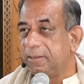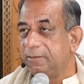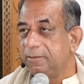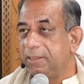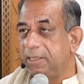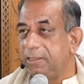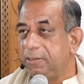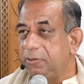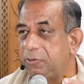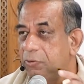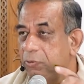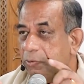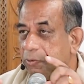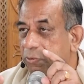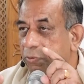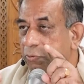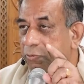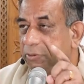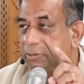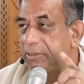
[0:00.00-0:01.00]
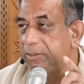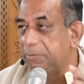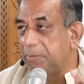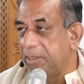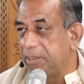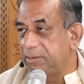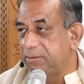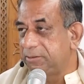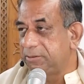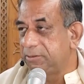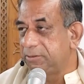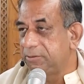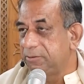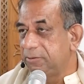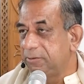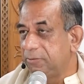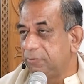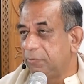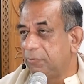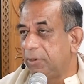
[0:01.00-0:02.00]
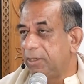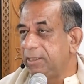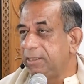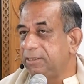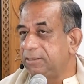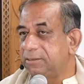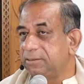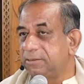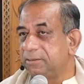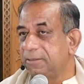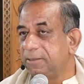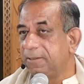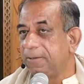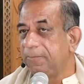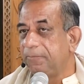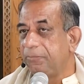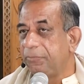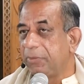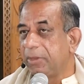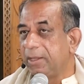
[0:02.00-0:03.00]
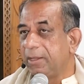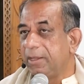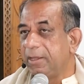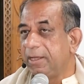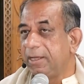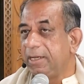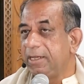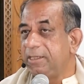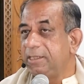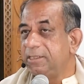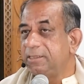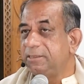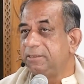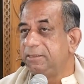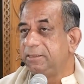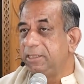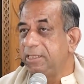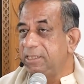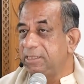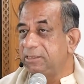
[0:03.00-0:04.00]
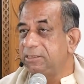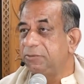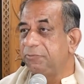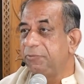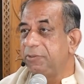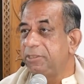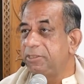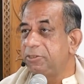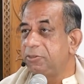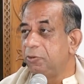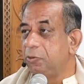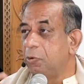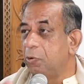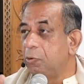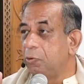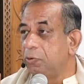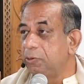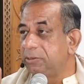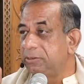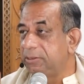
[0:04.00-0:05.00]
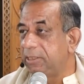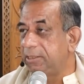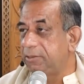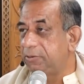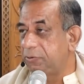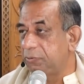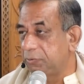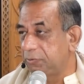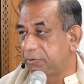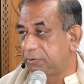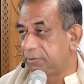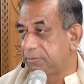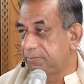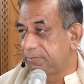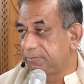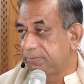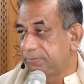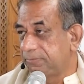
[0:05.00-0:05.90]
then two truths emerge. One is, it is this which knows the truth.